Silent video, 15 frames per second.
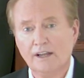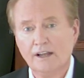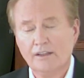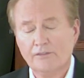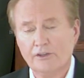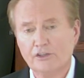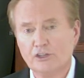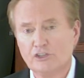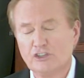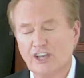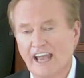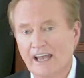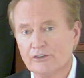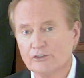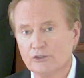the
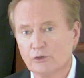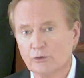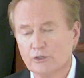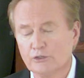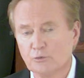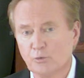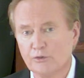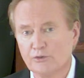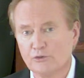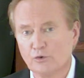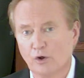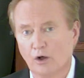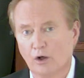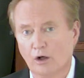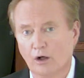disastrous
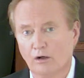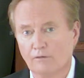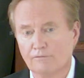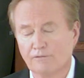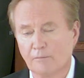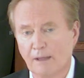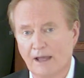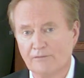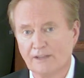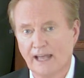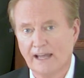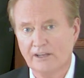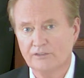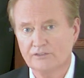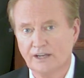withdrawal from
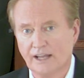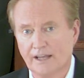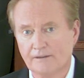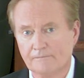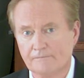Afghanistan.